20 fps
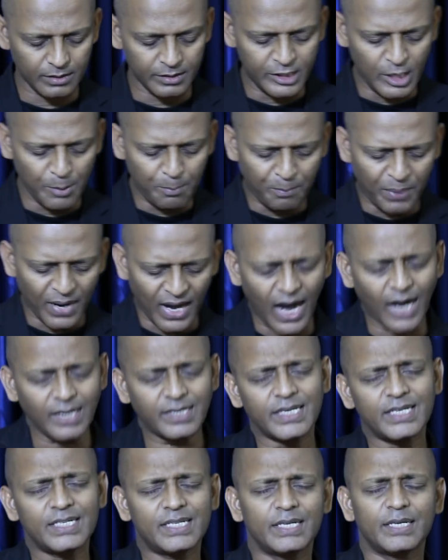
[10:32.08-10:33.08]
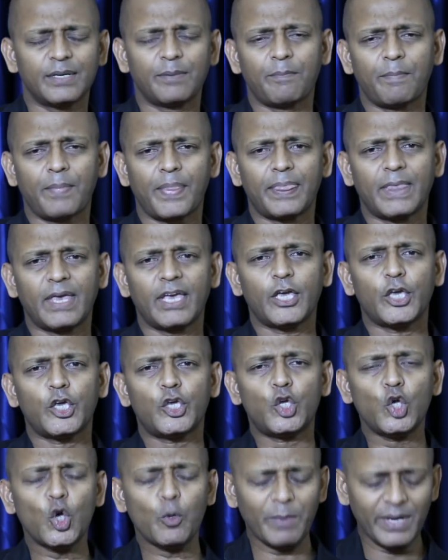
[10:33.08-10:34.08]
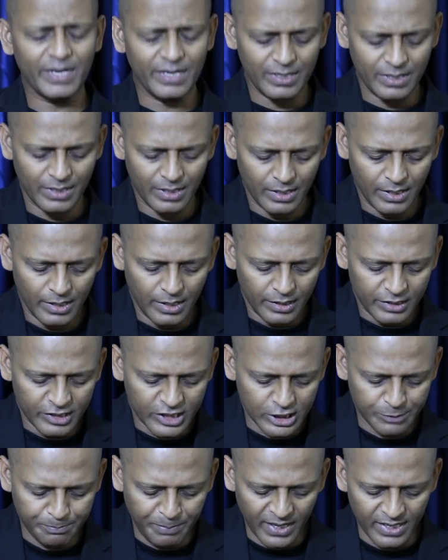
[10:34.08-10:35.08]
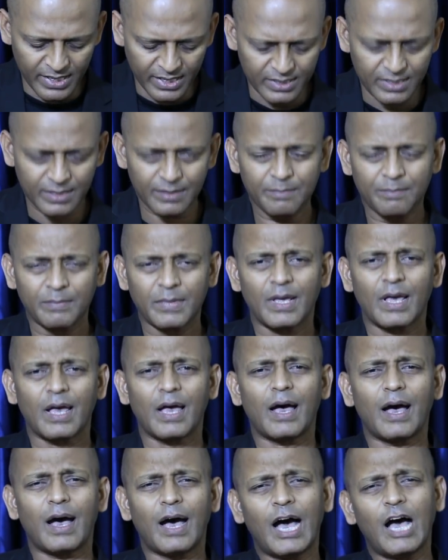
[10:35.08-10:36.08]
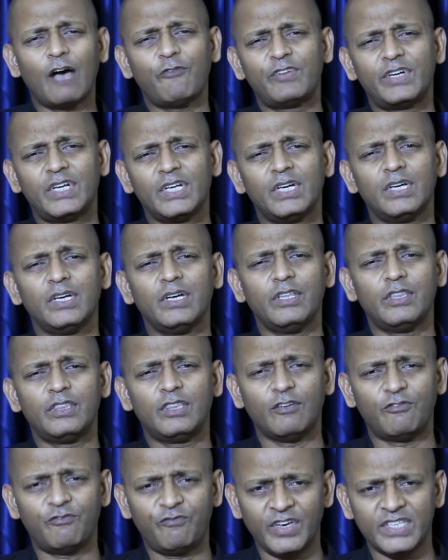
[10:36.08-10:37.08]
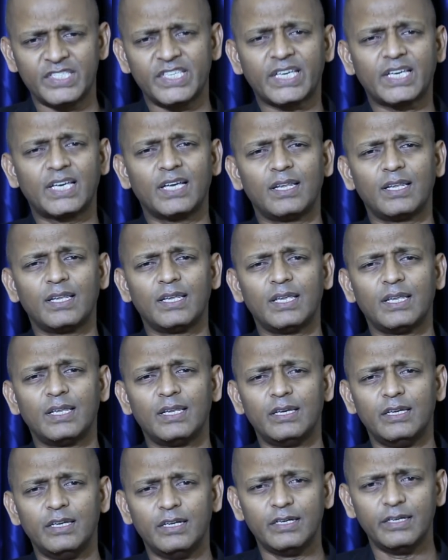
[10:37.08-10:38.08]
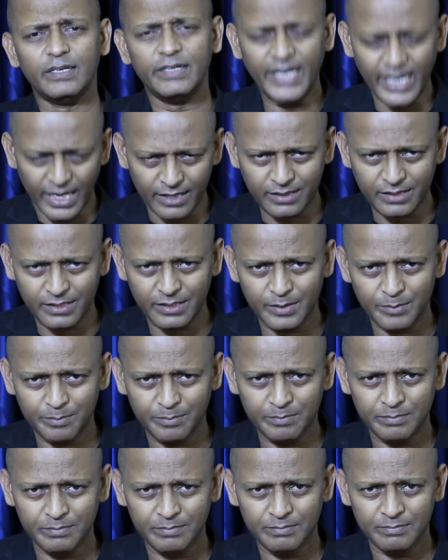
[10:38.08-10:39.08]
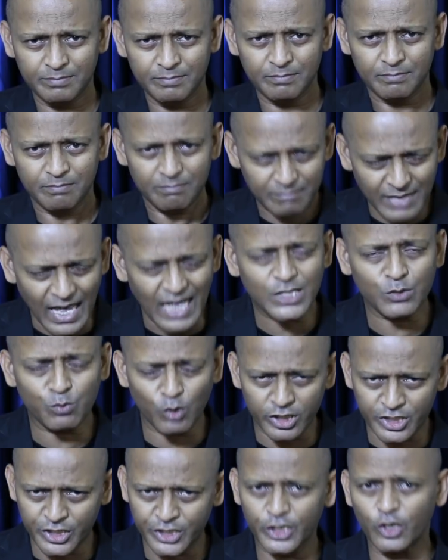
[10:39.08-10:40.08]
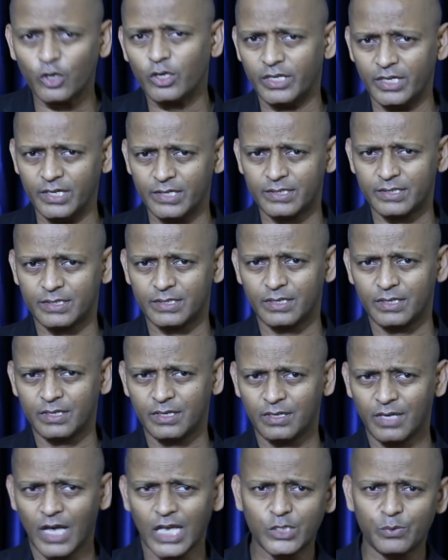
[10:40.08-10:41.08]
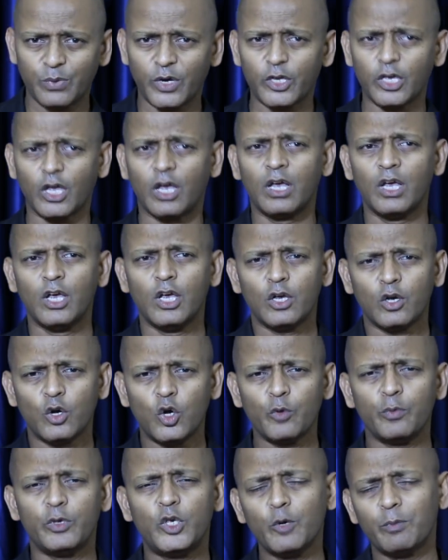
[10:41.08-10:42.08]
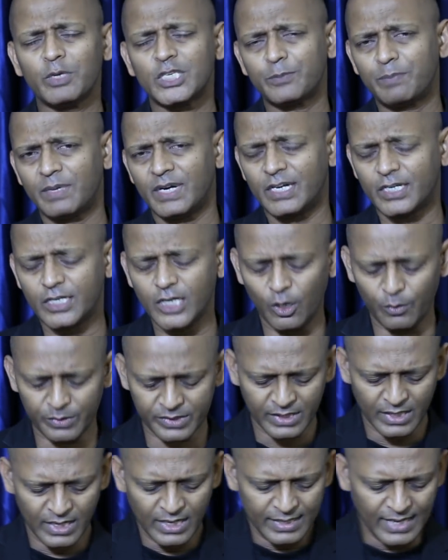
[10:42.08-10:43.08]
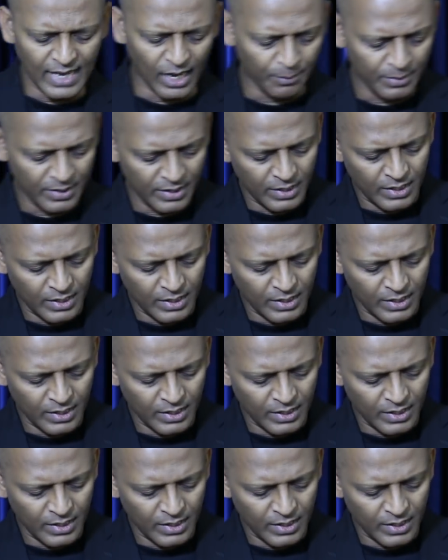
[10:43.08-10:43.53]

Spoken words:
departed human spirit after the physical death. That's what Sheol is. That's where your human spirit goes. Now,